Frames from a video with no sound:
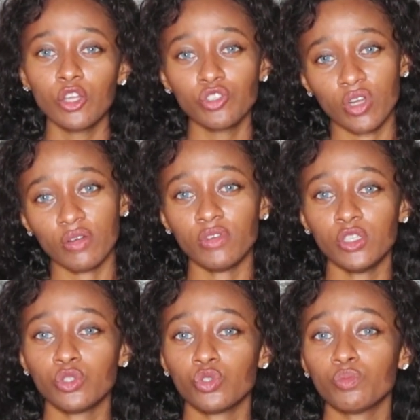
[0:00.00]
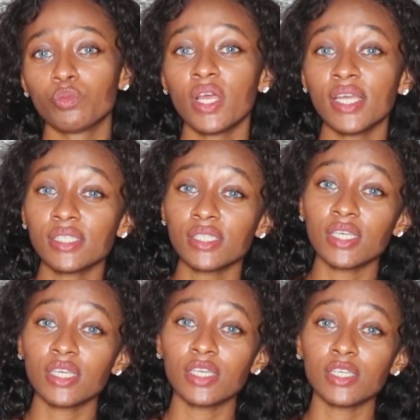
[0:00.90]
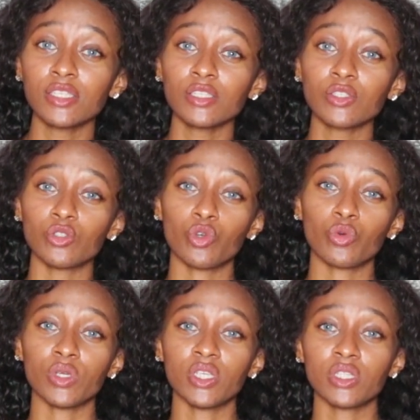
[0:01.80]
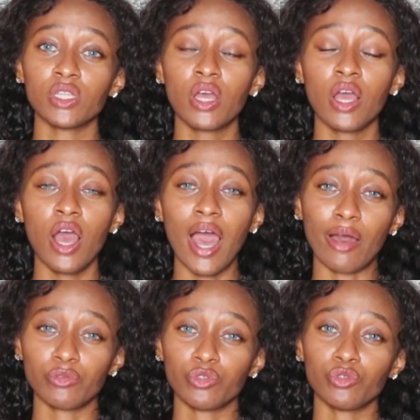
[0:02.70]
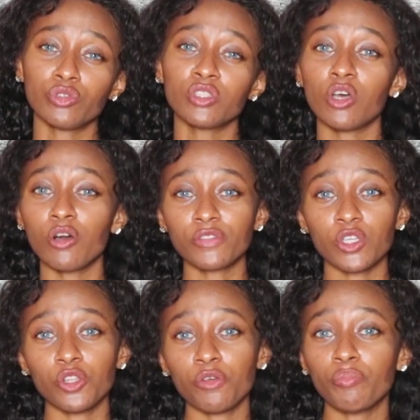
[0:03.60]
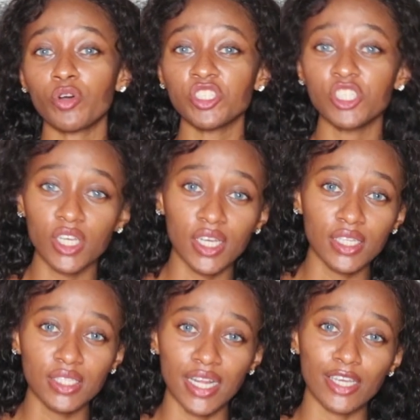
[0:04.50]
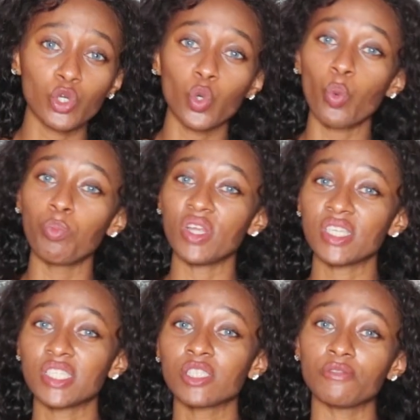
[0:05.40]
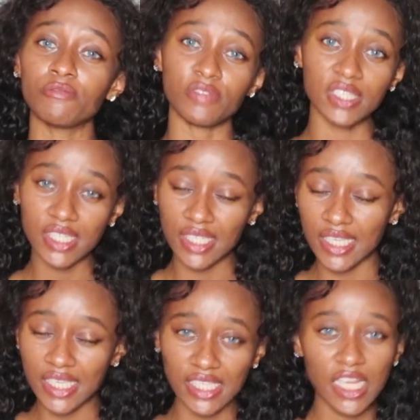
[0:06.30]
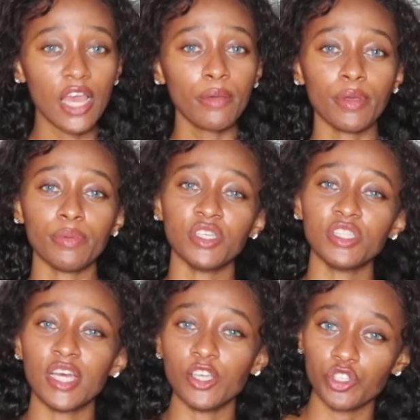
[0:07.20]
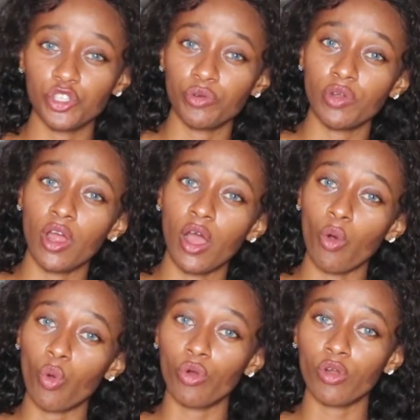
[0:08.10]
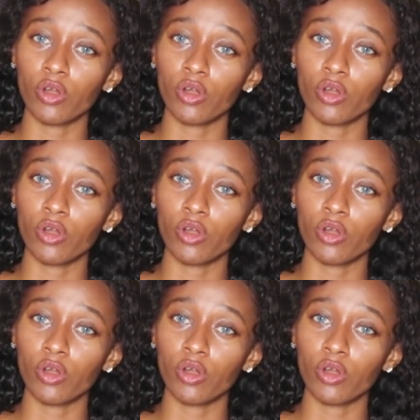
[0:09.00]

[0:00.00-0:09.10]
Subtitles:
traveling to places, knowing how to do stuff on the budget, like cool places to visit, maybe in Nigeria or